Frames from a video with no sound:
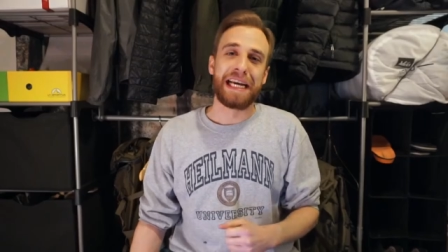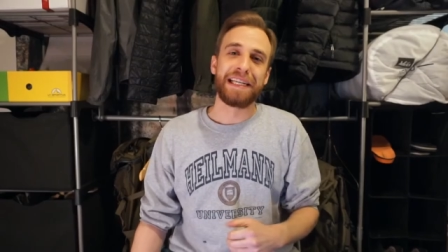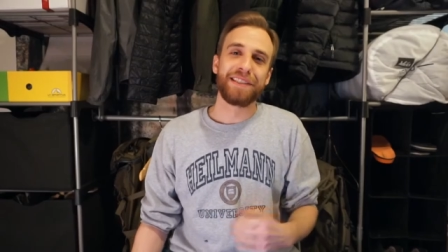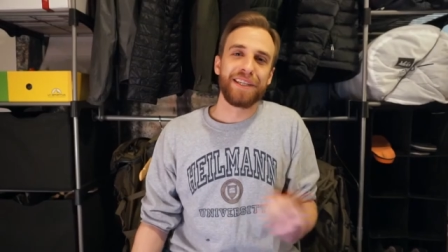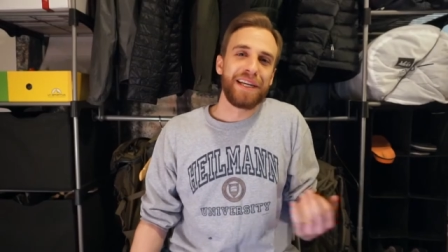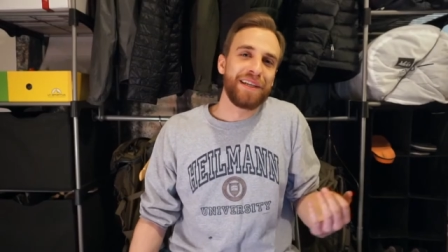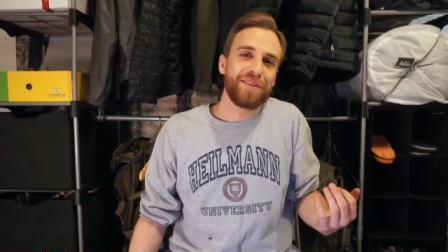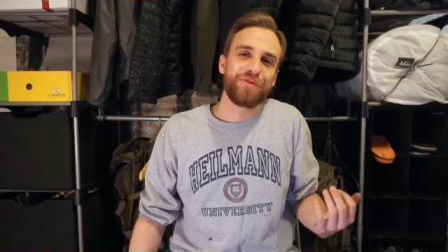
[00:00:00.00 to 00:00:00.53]
And,
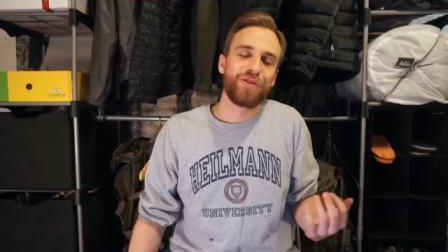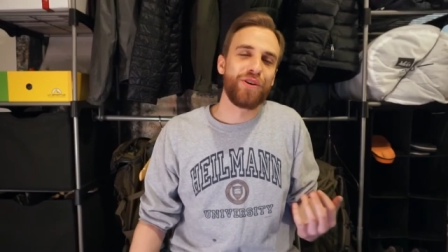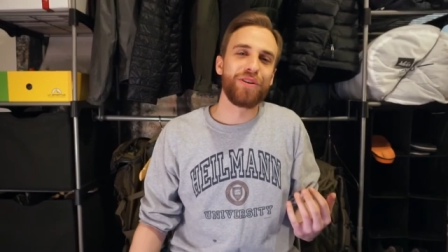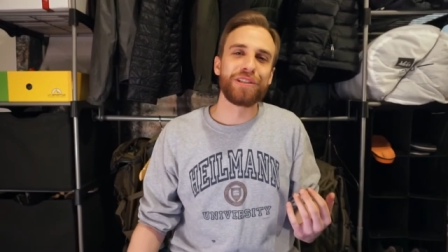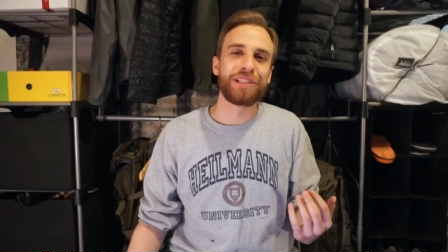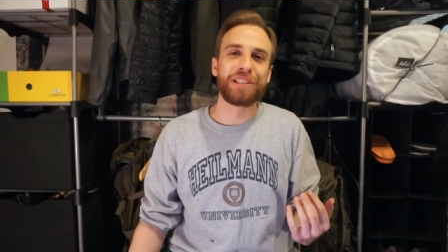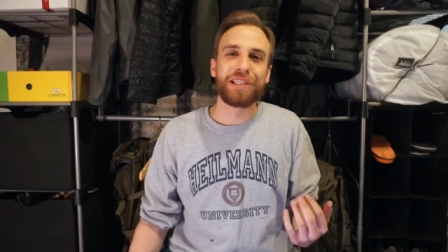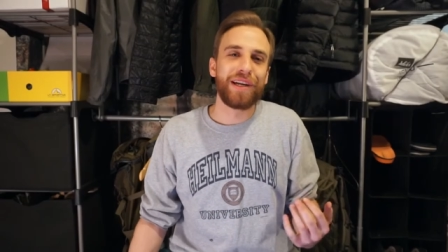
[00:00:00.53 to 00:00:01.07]
and of
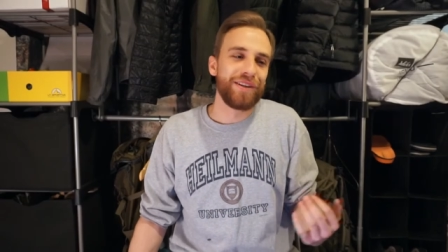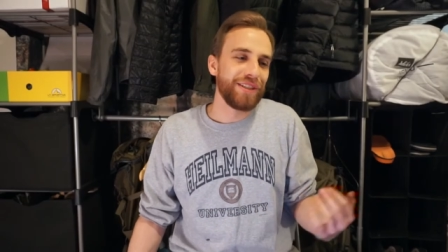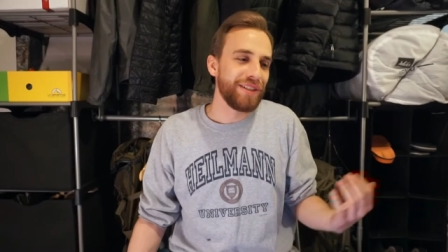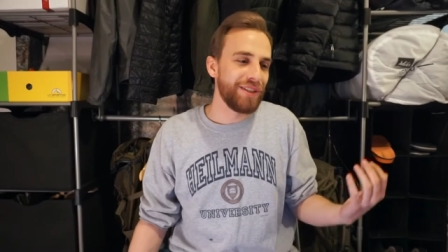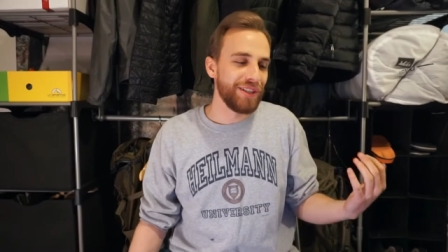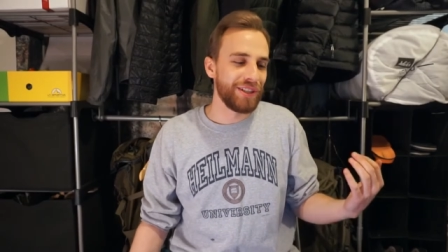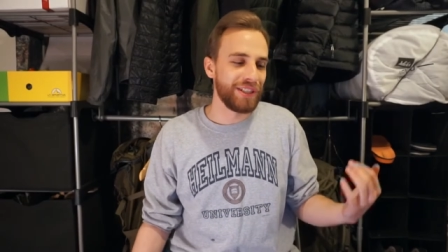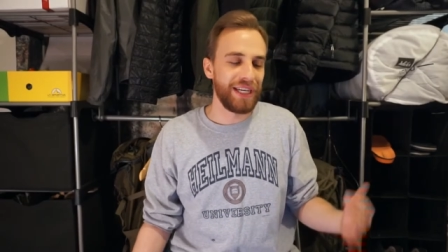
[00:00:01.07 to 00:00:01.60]
course, you know, you
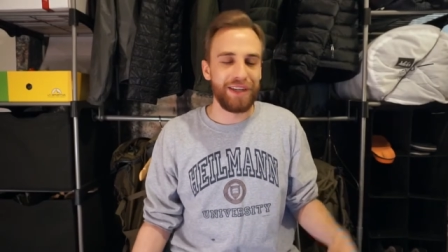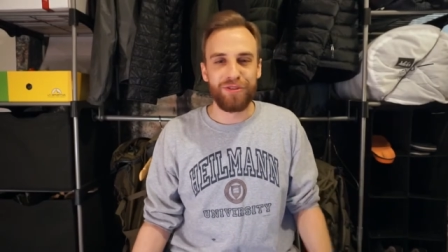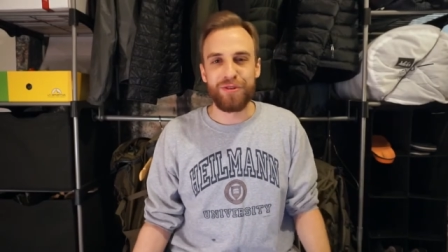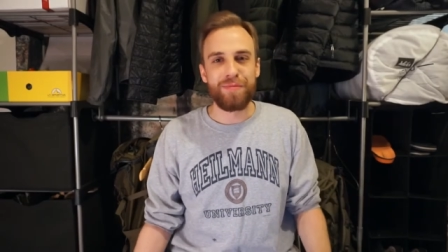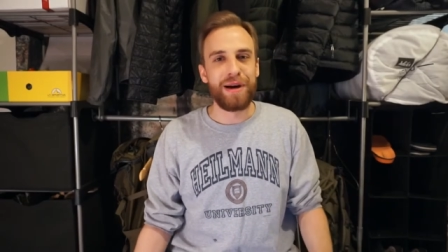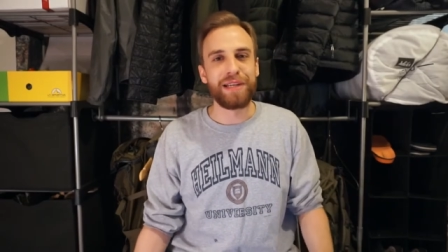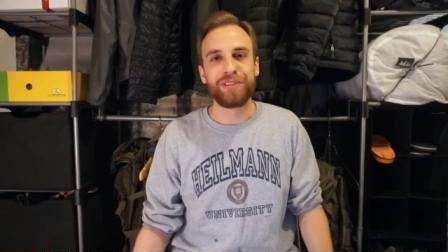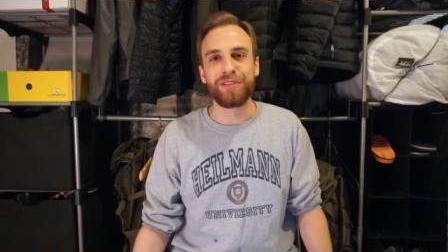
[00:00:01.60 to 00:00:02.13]
just got to
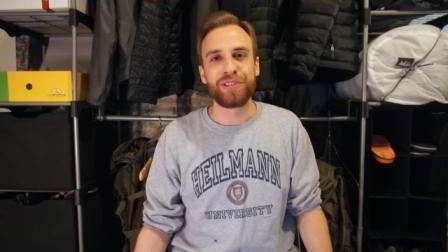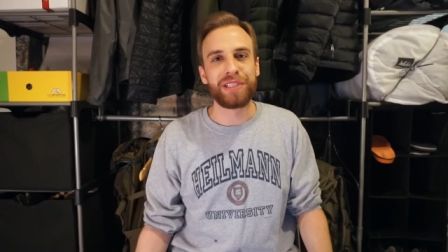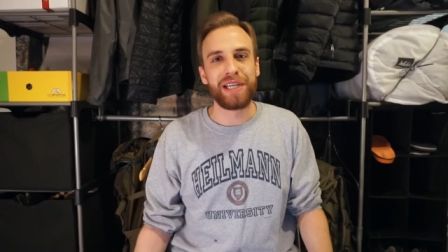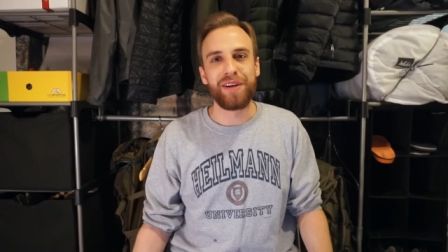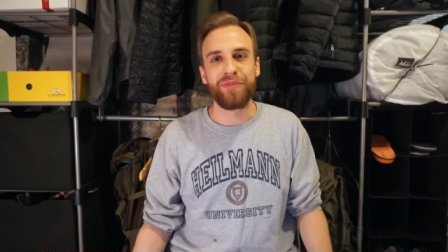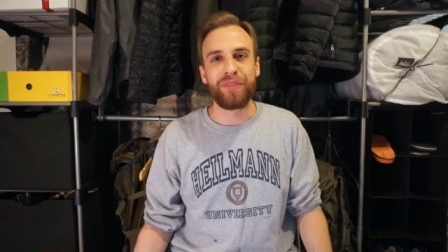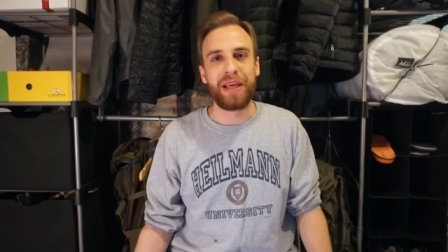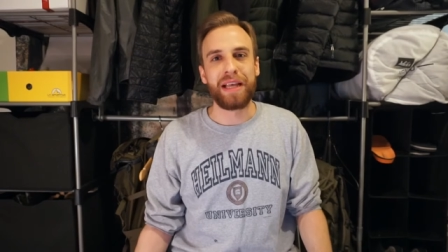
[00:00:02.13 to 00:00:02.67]
remind
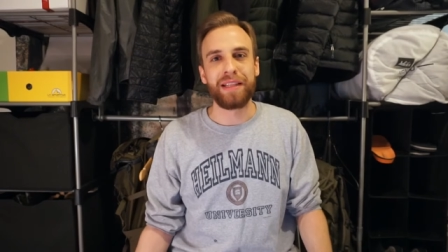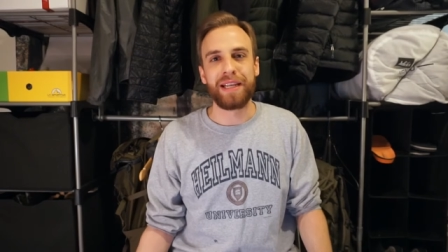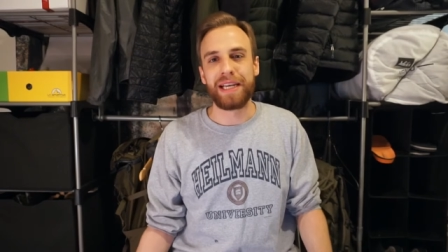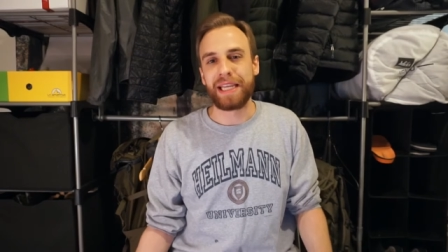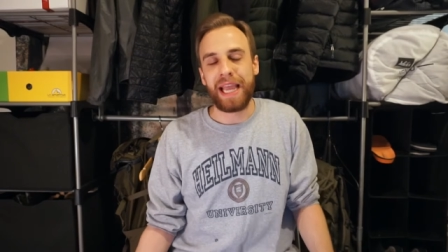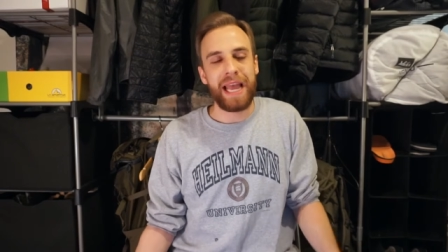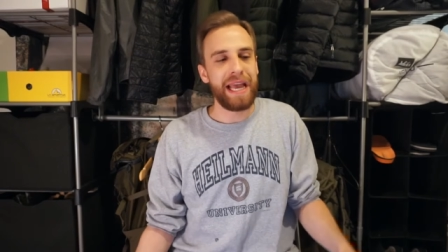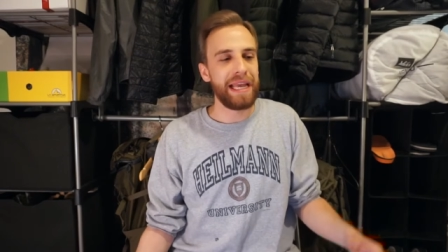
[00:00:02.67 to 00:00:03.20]
yourself that,
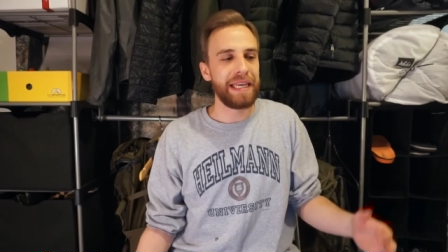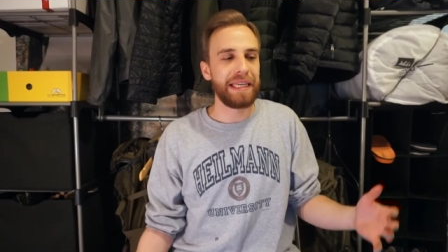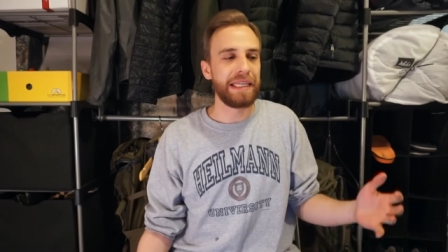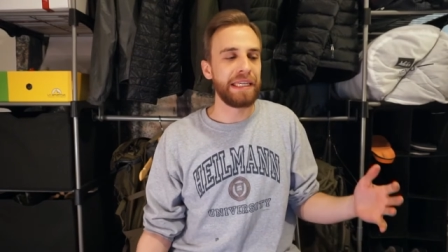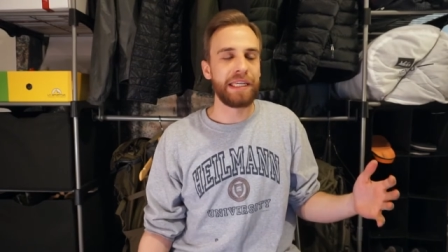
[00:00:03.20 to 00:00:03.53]
like, hey,